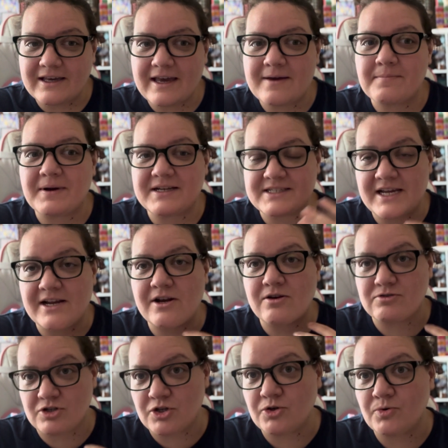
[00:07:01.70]
and by
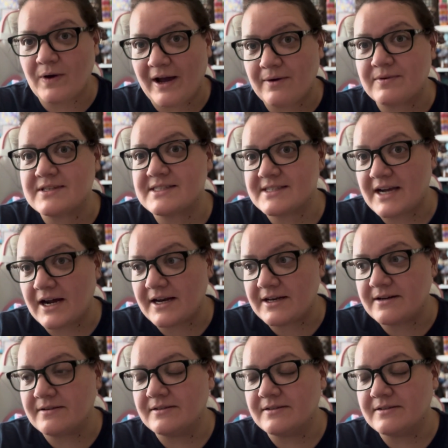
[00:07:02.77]
10:02 I was done.